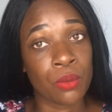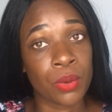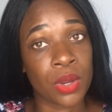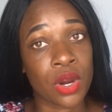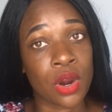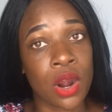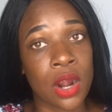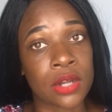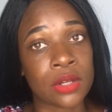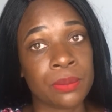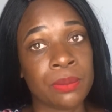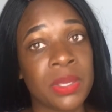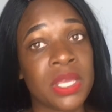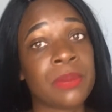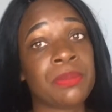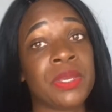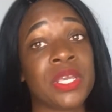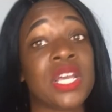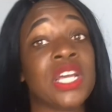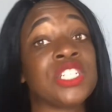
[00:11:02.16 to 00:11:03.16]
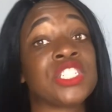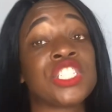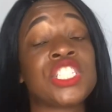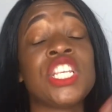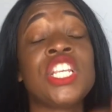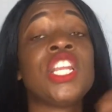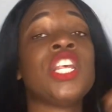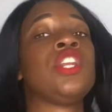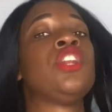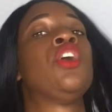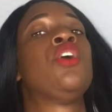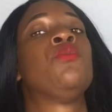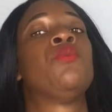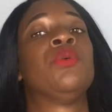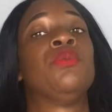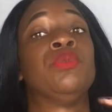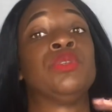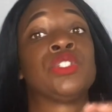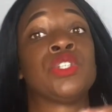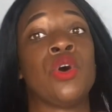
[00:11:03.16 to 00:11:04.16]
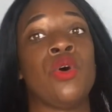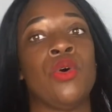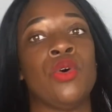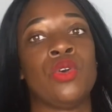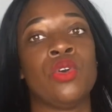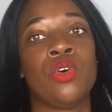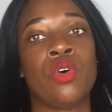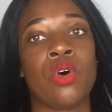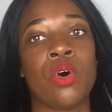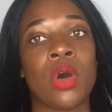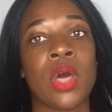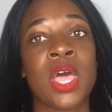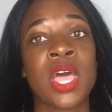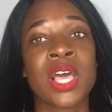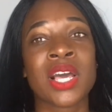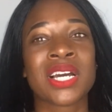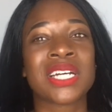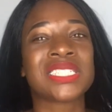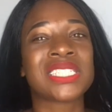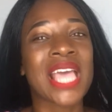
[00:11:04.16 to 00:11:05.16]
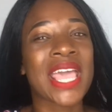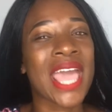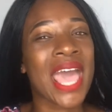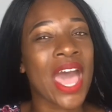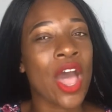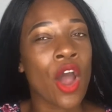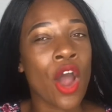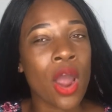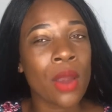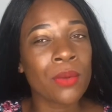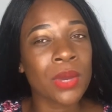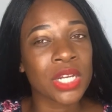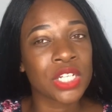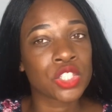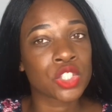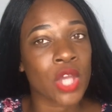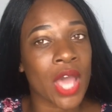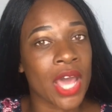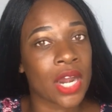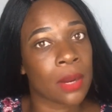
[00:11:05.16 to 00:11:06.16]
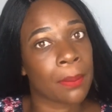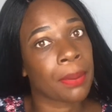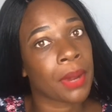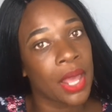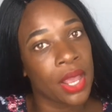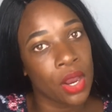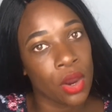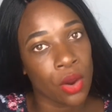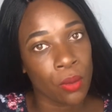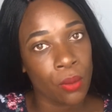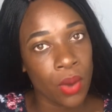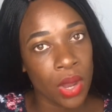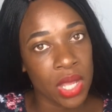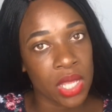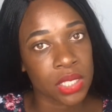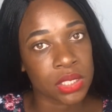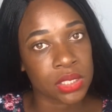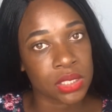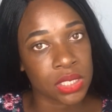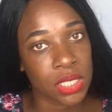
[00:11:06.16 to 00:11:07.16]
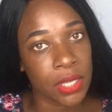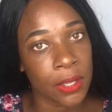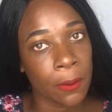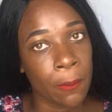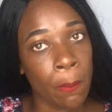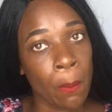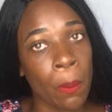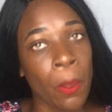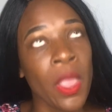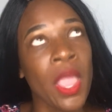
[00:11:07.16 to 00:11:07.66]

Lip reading: with Cardi B because she didn't know what was going on. Because they had already tried to play her once, see?